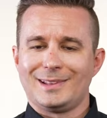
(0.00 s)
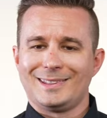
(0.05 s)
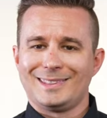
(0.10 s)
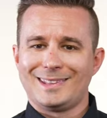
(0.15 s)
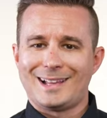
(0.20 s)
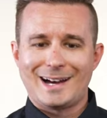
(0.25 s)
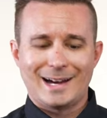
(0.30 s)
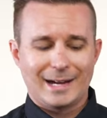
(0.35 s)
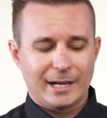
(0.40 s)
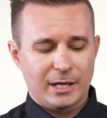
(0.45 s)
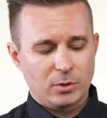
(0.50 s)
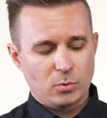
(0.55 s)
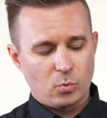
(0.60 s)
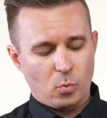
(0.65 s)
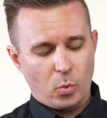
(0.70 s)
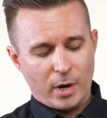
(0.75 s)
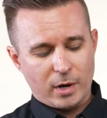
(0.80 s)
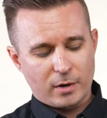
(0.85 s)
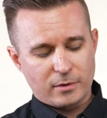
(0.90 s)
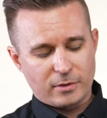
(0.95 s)

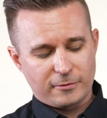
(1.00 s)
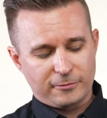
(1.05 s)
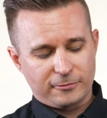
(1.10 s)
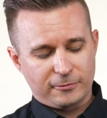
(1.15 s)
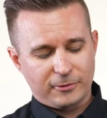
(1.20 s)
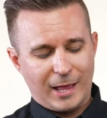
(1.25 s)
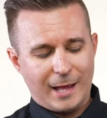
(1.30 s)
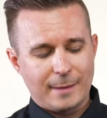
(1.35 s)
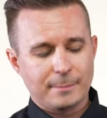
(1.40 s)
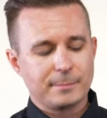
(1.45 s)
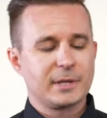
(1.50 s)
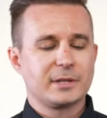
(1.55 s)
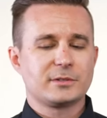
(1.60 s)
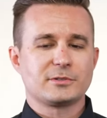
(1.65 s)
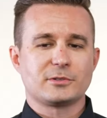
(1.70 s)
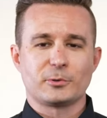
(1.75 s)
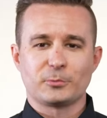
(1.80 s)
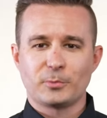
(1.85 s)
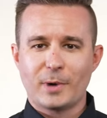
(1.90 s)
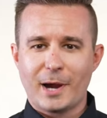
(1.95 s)
line where the flat meets
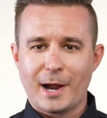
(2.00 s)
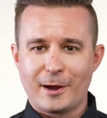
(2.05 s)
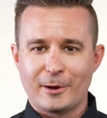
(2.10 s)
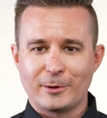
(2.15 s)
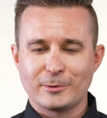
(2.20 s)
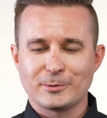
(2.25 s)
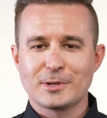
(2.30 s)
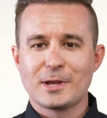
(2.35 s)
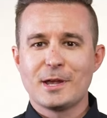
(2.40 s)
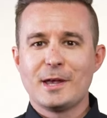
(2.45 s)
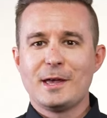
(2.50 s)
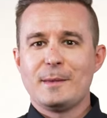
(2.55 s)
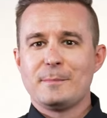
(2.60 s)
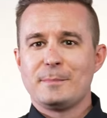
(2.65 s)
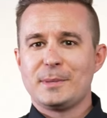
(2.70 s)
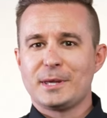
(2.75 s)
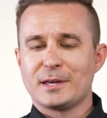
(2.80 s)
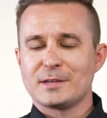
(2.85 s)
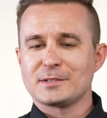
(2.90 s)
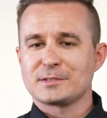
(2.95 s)
the round
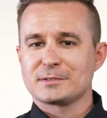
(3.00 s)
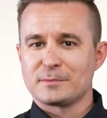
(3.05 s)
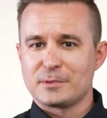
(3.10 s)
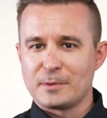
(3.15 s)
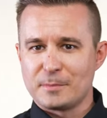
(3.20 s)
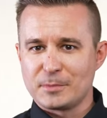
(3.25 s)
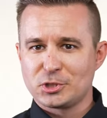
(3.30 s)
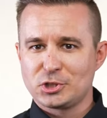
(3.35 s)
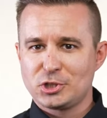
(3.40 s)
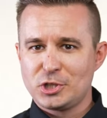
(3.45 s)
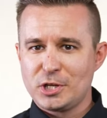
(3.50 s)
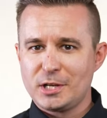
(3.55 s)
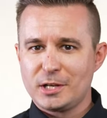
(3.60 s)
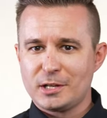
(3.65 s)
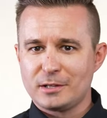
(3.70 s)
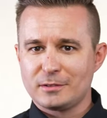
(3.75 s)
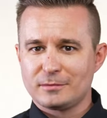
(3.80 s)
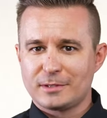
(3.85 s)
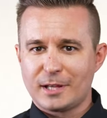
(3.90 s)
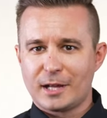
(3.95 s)
because the
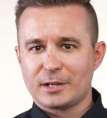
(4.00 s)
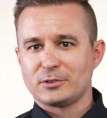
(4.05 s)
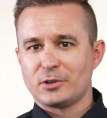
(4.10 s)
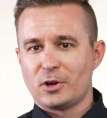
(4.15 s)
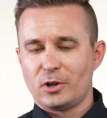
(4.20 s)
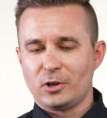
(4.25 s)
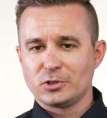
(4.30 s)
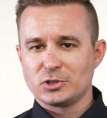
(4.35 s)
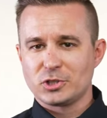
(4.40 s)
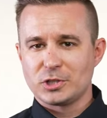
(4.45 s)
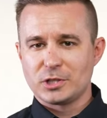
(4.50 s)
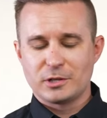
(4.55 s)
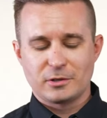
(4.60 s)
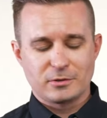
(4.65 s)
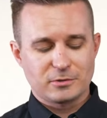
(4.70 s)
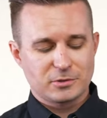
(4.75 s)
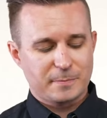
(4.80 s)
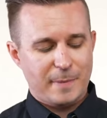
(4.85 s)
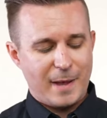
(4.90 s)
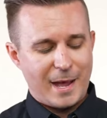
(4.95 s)
machining technology
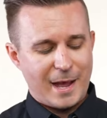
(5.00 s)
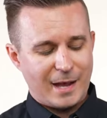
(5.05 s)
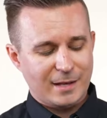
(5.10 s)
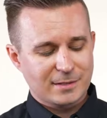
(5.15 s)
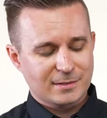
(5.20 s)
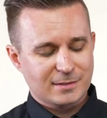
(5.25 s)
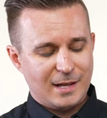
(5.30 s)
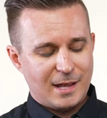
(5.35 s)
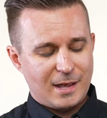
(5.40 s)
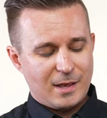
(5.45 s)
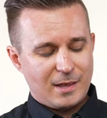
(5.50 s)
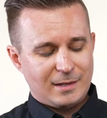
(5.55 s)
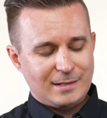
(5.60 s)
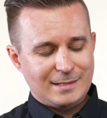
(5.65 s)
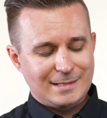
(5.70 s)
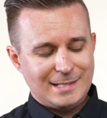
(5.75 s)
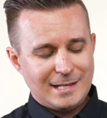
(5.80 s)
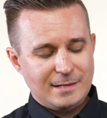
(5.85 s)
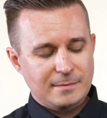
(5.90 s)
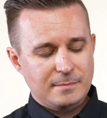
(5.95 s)
years past
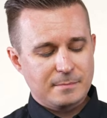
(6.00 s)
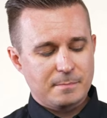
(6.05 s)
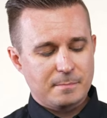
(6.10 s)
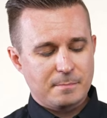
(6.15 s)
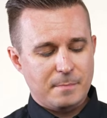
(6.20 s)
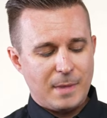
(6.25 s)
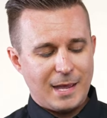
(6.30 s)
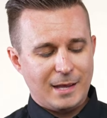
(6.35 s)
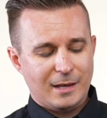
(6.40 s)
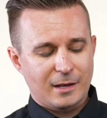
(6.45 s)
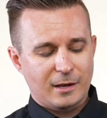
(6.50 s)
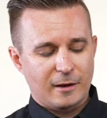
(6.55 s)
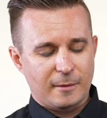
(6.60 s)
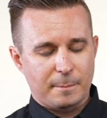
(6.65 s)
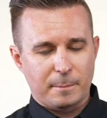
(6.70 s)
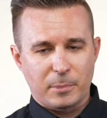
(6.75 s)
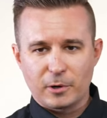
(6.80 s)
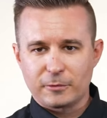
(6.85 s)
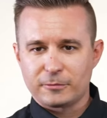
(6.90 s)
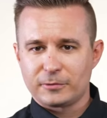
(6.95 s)
didn't make a
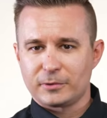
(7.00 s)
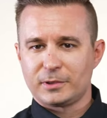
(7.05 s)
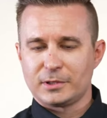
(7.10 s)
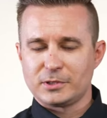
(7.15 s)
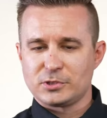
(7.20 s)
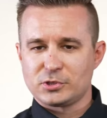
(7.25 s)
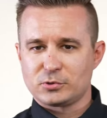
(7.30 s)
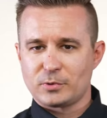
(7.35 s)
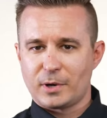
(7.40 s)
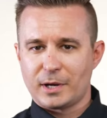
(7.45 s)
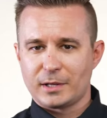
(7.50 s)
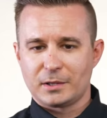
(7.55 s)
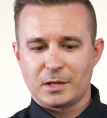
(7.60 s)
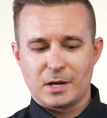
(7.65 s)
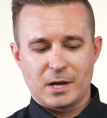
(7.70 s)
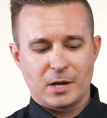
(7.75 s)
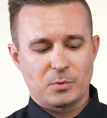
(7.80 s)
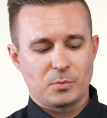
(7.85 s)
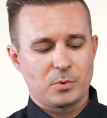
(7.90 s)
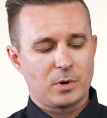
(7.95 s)
perfectly straight line.